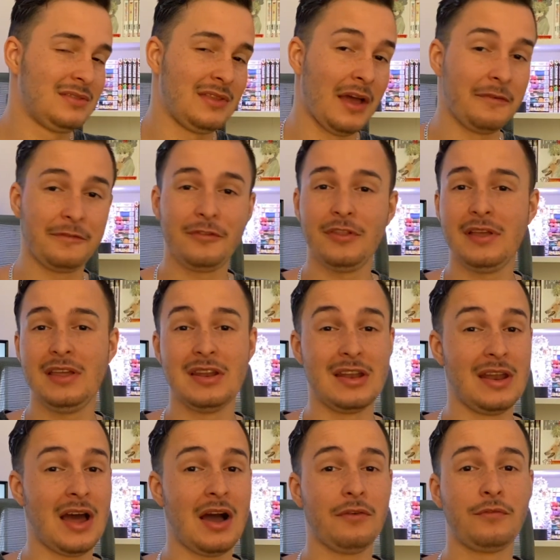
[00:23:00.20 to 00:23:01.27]
definitely
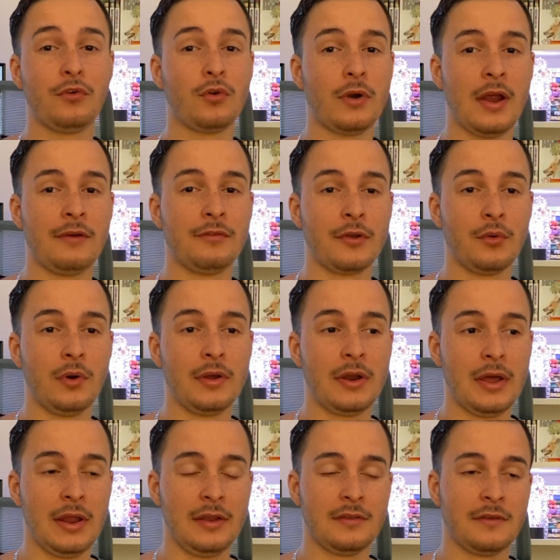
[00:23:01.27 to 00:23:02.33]
not for everyone.
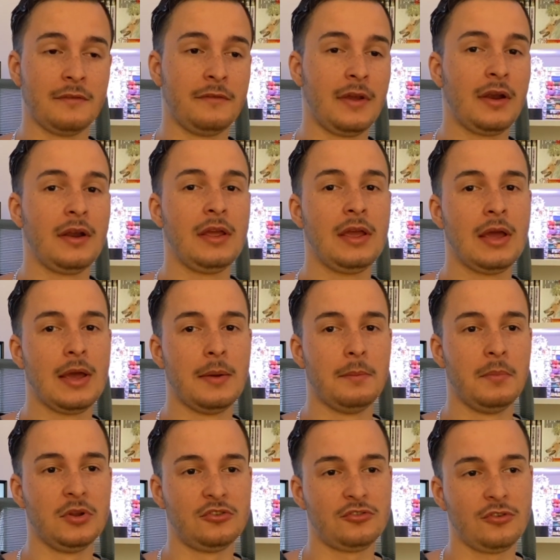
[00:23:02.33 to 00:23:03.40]
It is a very
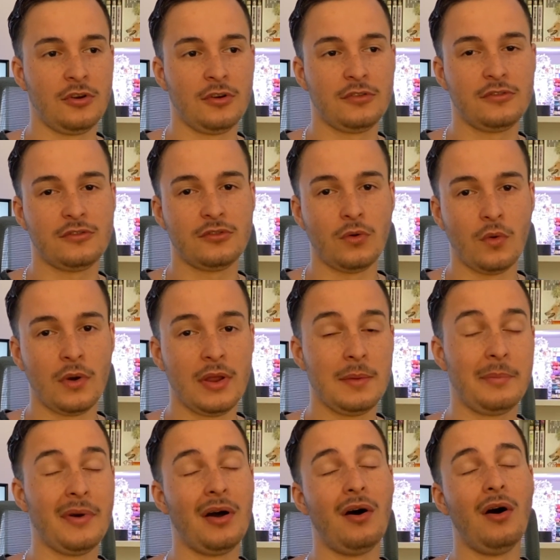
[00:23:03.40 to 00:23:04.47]
mature story,
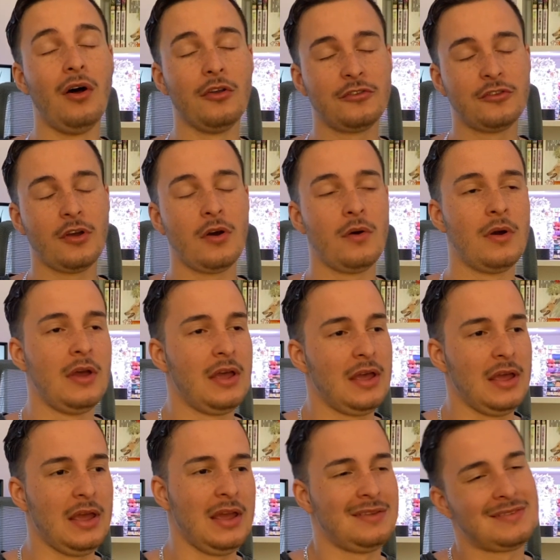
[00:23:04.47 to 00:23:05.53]
but also
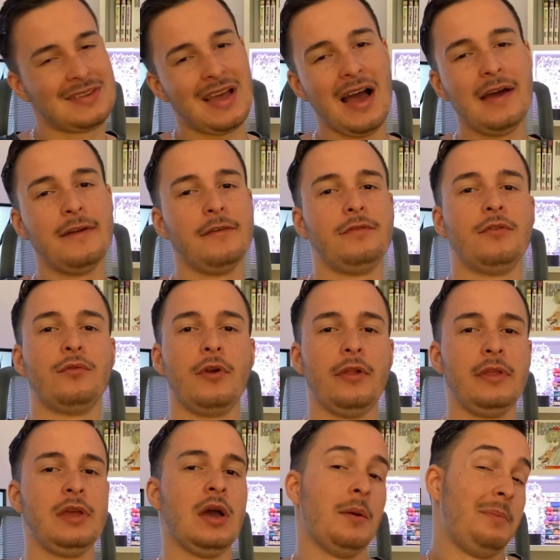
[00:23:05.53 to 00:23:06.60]
it's kind of
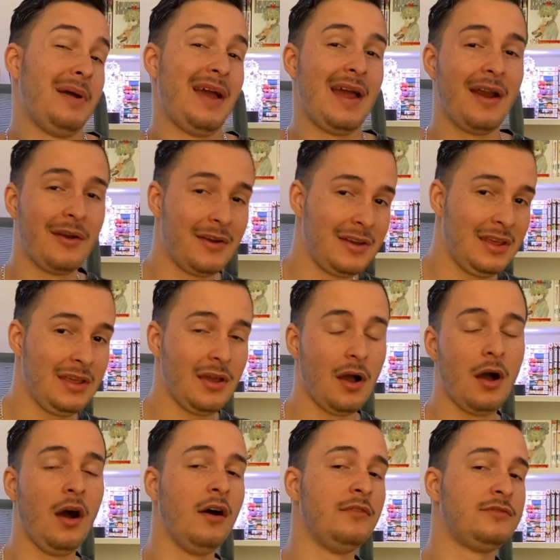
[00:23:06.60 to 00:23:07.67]
really a parody
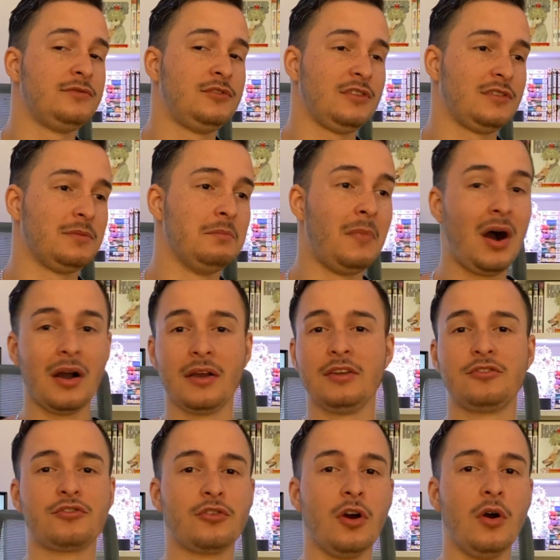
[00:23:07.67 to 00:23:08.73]
of just manga
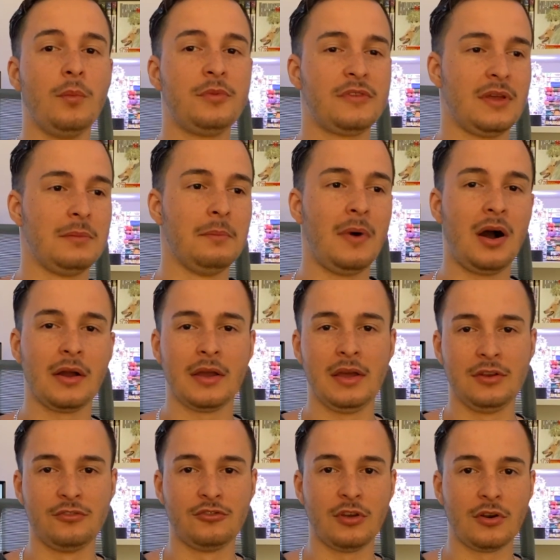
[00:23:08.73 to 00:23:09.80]
tropes and manga
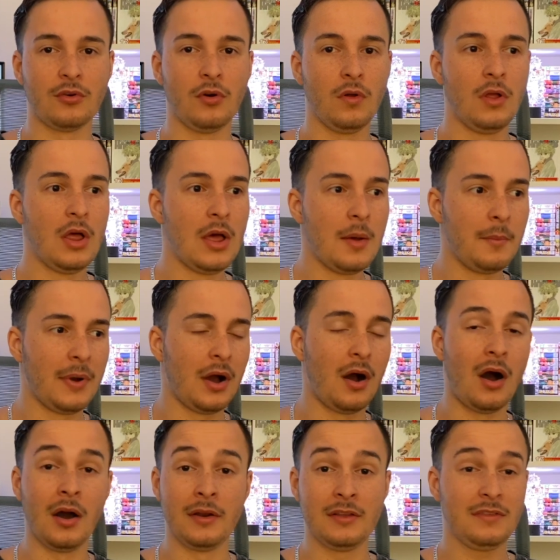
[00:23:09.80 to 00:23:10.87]
in general. But
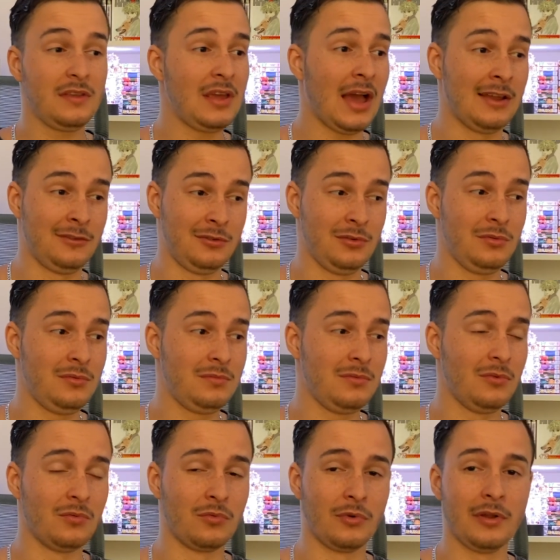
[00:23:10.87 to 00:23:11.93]
honestly, I do
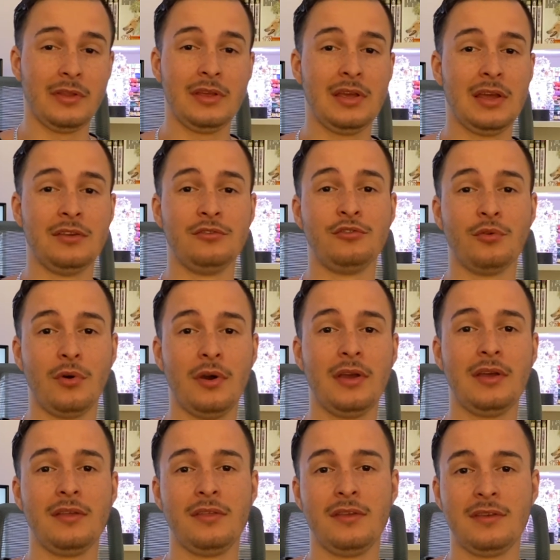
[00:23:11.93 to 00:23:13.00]
really enjoy
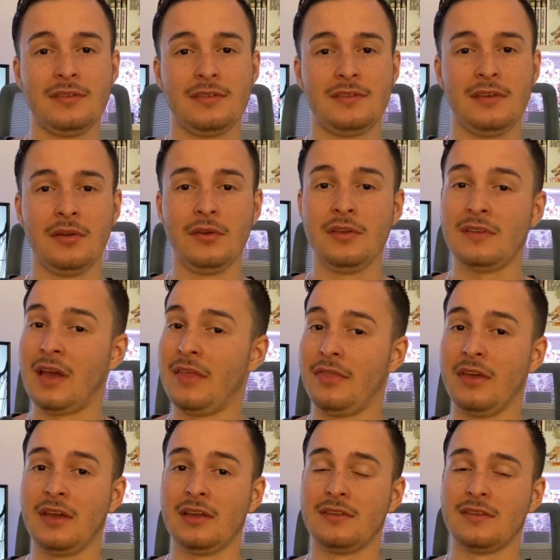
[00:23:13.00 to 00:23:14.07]
this series. I
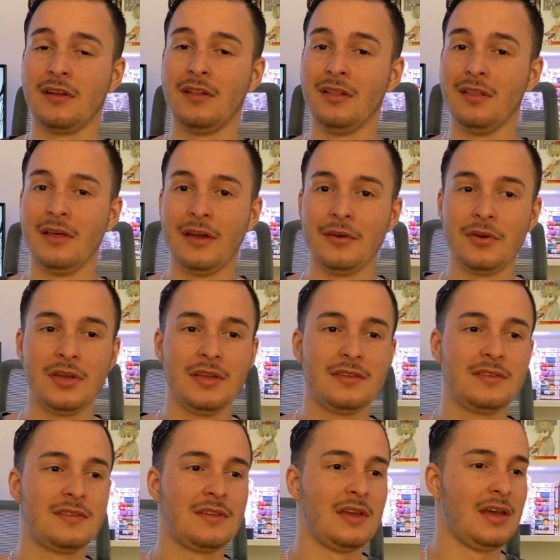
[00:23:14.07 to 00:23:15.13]
think it's hilarious.